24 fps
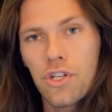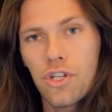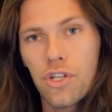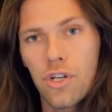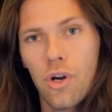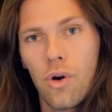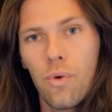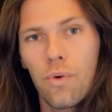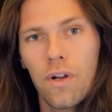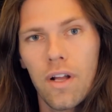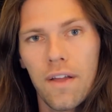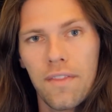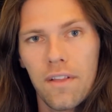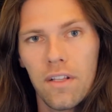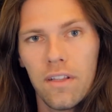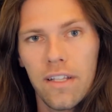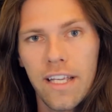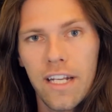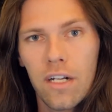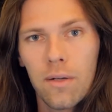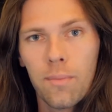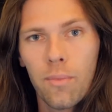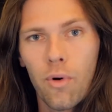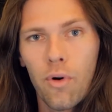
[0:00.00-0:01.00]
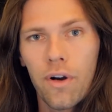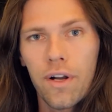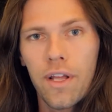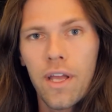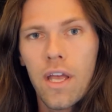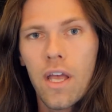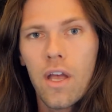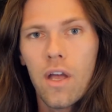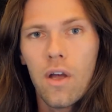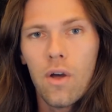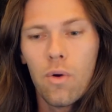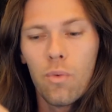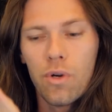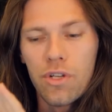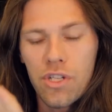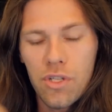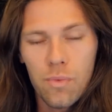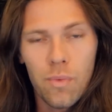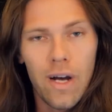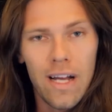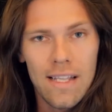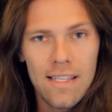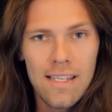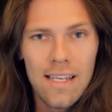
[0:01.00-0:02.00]
shown on the leaderboard, which
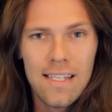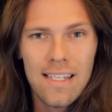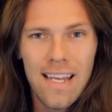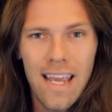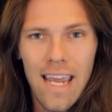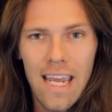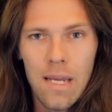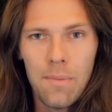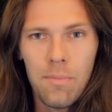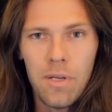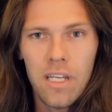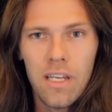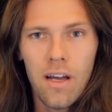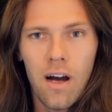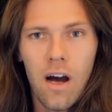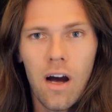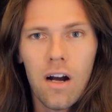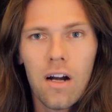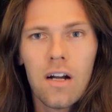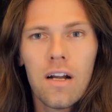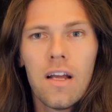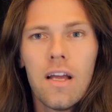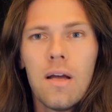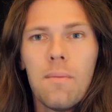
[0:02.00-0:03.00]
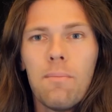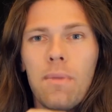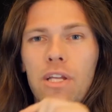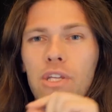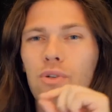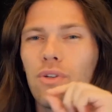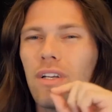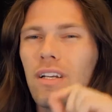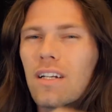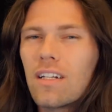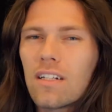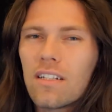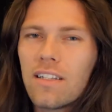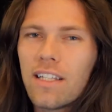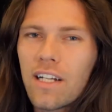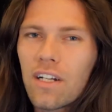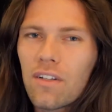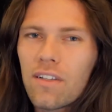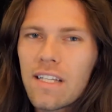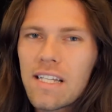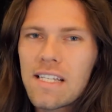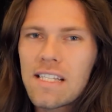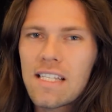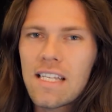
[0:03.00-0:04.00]
is why it says APR, but you can
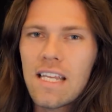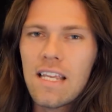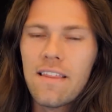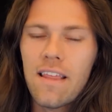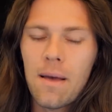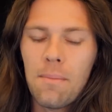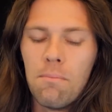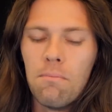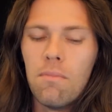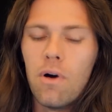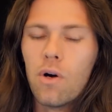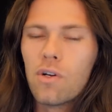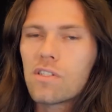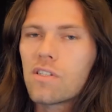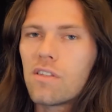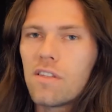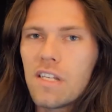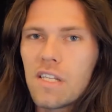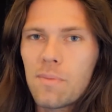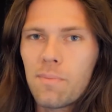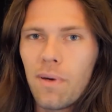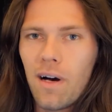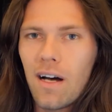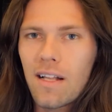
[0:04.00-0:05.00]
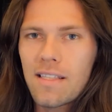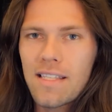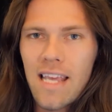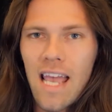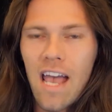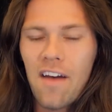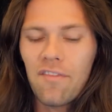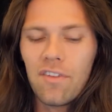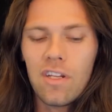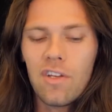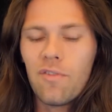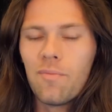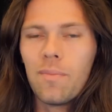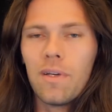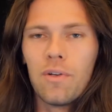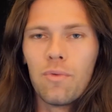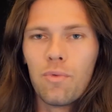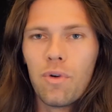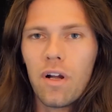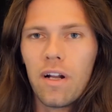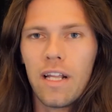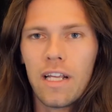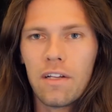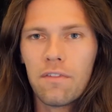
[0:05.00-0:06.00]
clearly see that most of these bots haven't even been
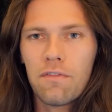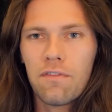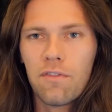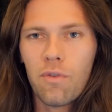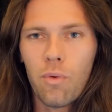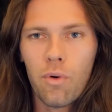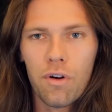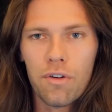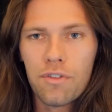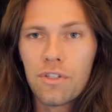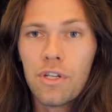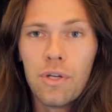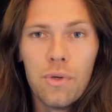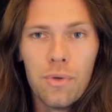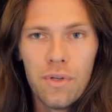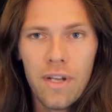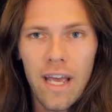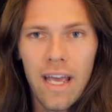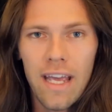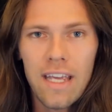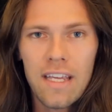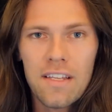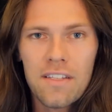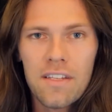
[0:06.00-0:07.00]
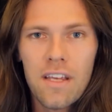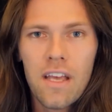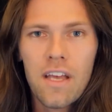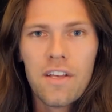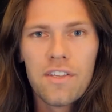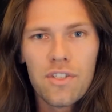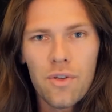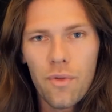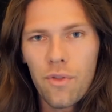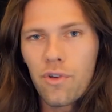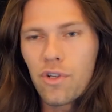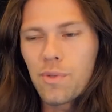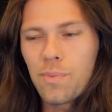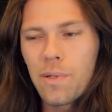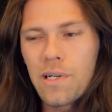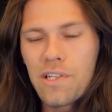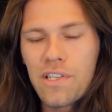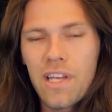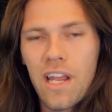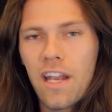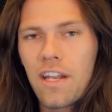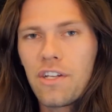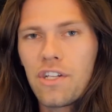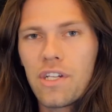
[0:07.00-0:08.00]
running for 2 days, so those
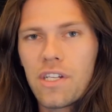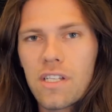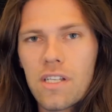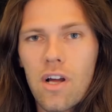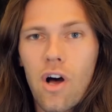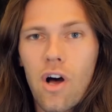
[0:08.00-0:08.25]
percentages